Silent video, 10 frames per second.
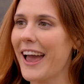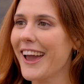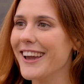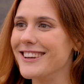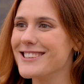
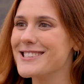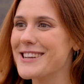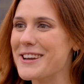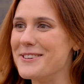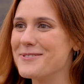Hey,
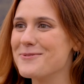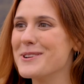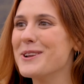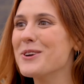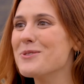Steve,
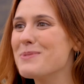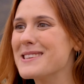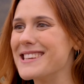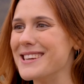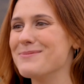we know you're
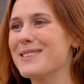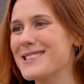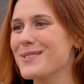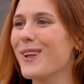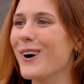busy, but
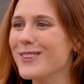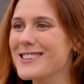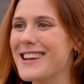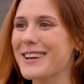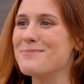this will
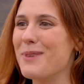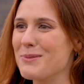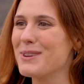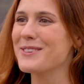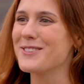only take a
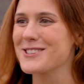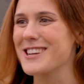moment of your